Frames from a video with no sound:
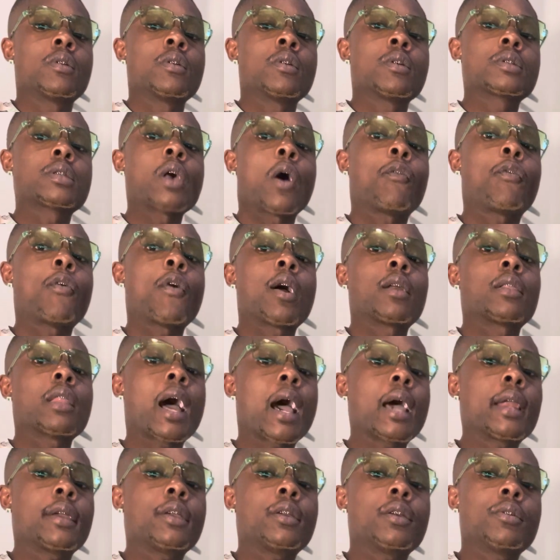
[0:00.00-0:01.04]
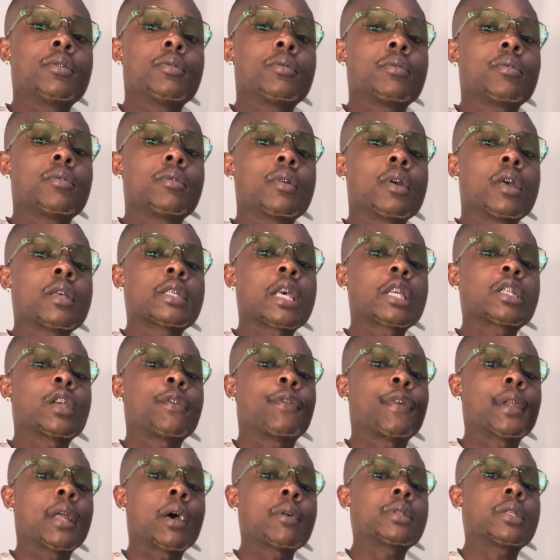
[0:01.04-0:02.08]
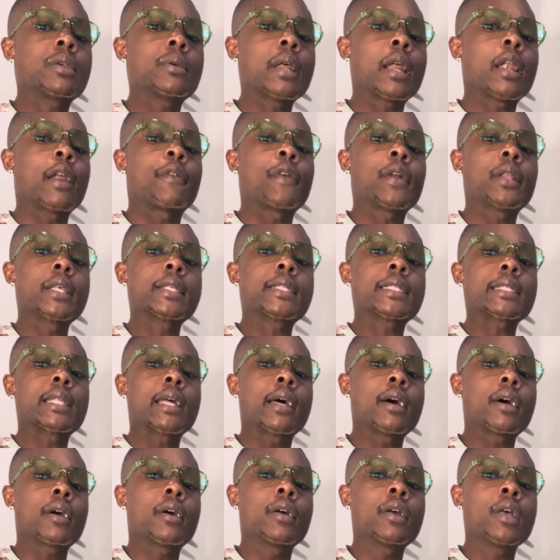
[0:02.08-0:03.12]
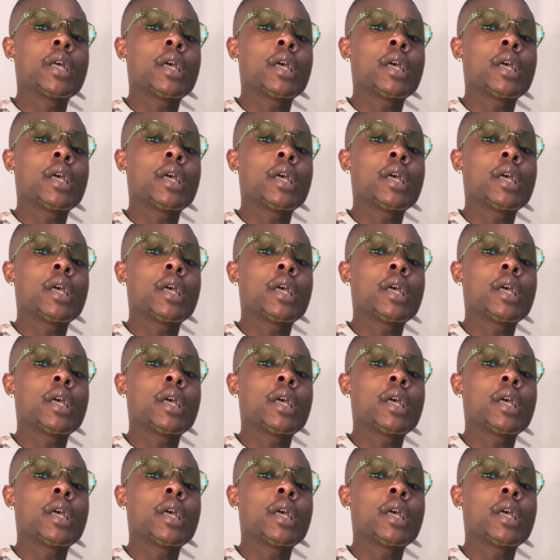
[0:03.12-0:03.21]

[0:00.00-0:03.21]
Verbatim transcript: So for a lot of you, especially for those of you that are feeling stuck,